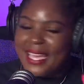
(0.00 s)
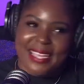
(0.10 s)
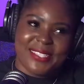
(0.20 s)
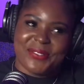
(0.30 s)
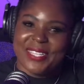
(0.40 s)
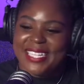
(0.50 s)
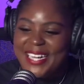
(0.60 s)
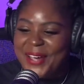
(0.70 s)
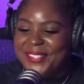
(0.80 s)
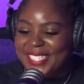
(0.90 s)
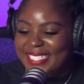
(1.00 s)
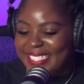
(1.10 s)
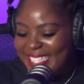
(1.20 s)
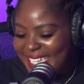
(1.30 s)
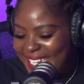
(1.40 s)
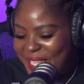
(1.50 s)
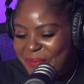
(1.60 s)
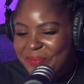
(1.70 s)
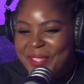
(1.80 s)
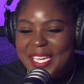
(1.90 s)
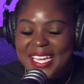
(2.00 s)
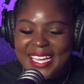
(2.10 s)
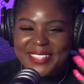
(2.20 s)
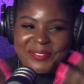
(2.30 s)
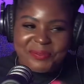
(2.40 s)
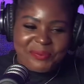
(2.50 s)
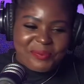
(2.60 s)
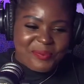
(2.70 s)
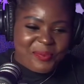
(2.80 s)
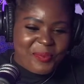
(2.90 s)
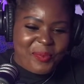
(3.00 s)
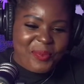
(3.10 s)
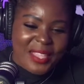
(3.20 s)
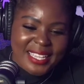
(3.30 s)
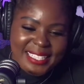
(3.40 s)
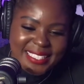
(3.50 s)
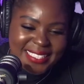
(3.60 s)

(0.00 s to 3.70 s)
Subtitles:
I was gonna make sure. No such thing. I was making sure I had to go like hard or